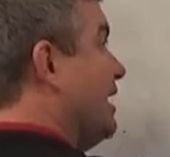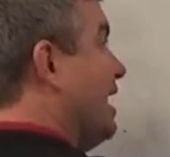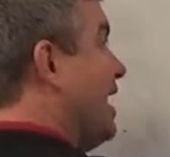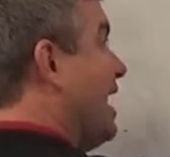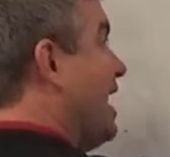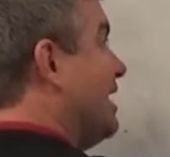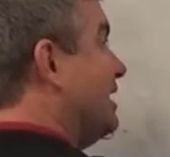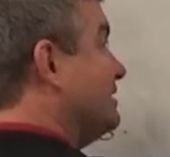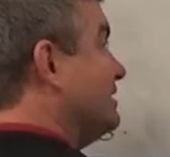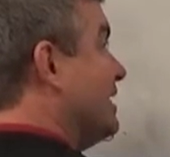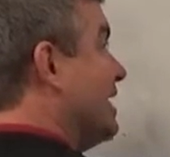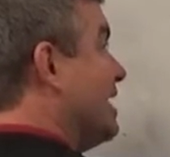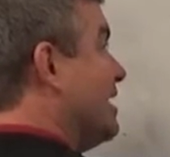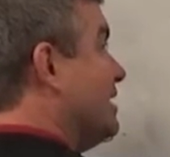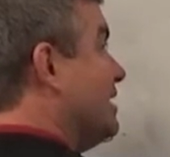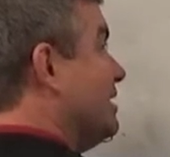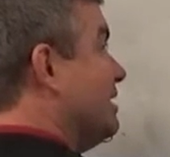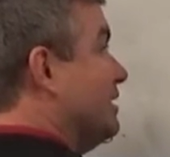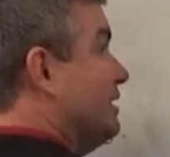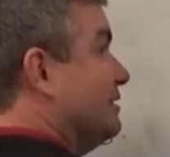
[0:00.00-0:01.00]
has
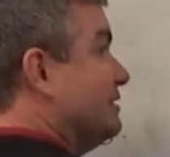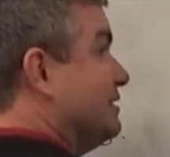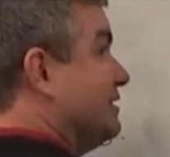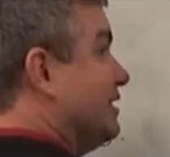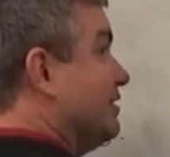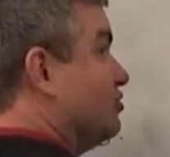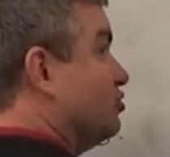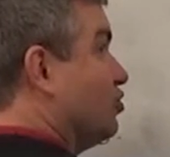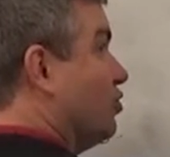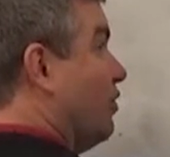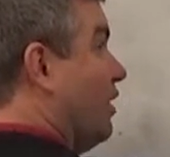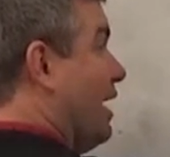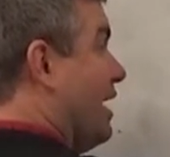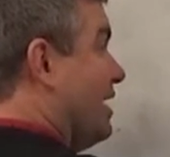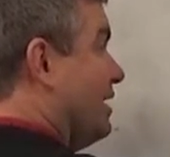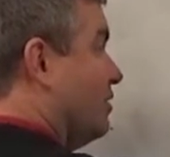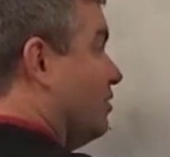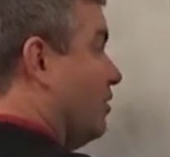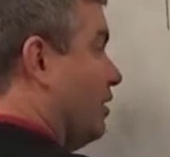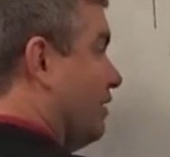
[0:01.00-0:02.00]
a central
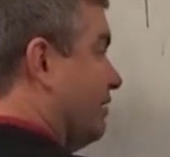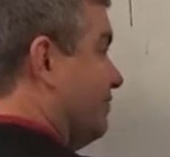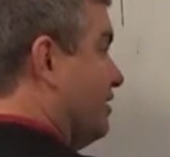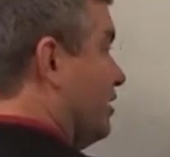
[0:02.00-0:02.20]
angle of